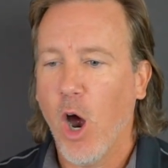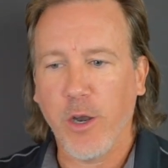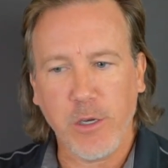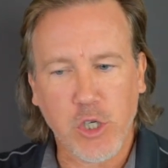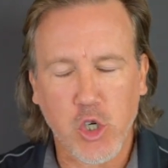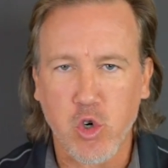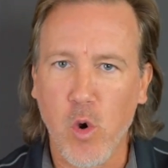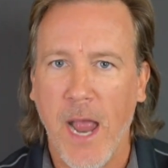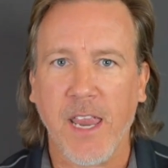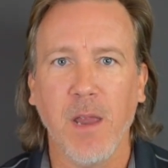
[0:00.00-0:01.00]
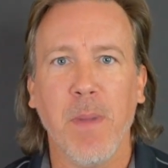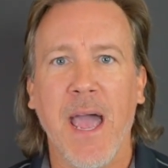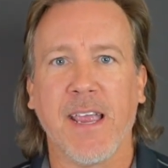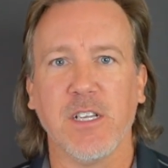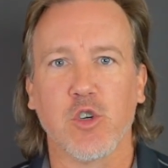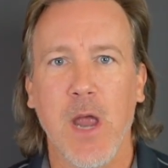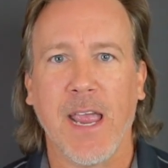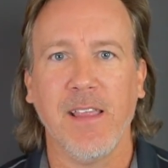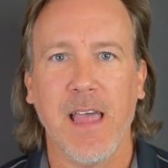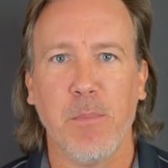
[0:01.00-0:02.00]
are you tracking back and
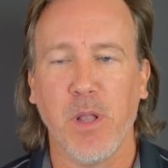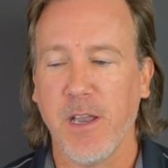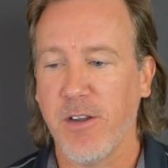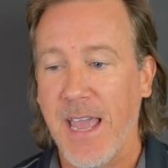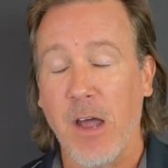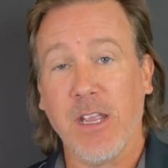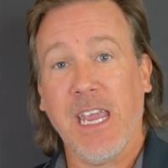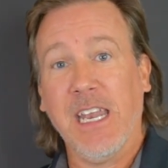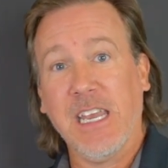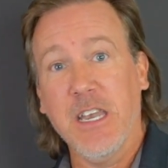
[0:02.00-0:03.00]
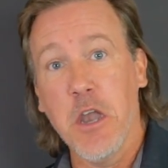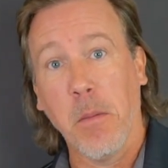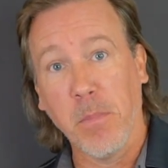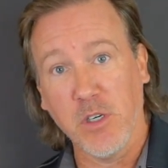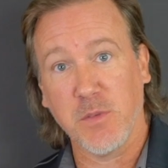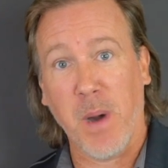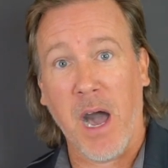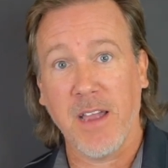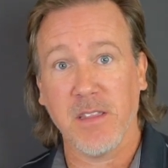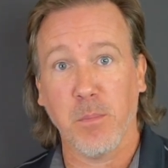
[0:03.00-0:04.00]
tracking that player down and getting numbers
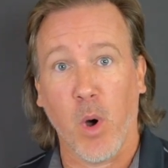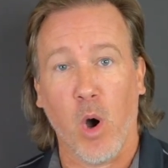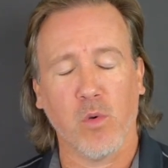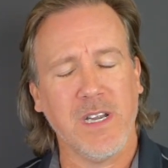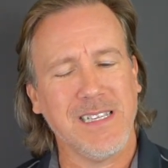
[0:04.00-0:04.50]
behind the ball, right?